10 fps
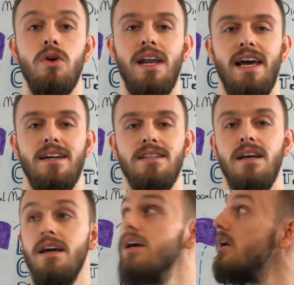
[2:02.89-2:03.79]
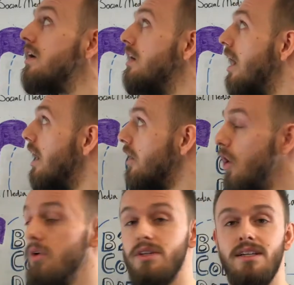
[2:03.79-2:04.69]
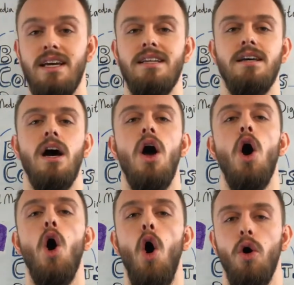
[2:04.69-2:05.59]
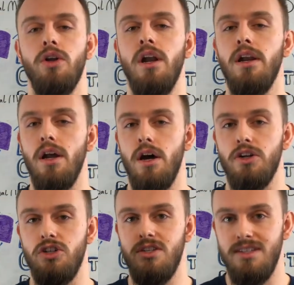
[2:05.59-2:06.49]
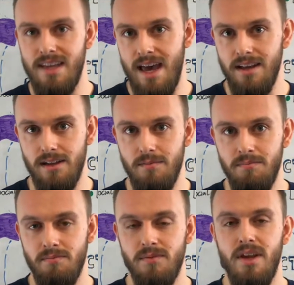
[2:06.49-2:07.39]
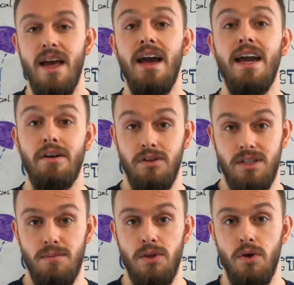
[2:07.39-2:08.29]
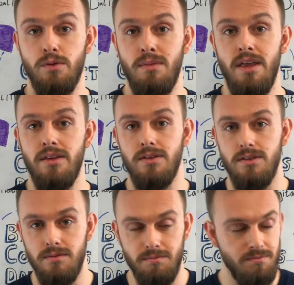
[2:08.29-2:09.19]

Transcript: collect contact data on a large scale. Here are some of those methods.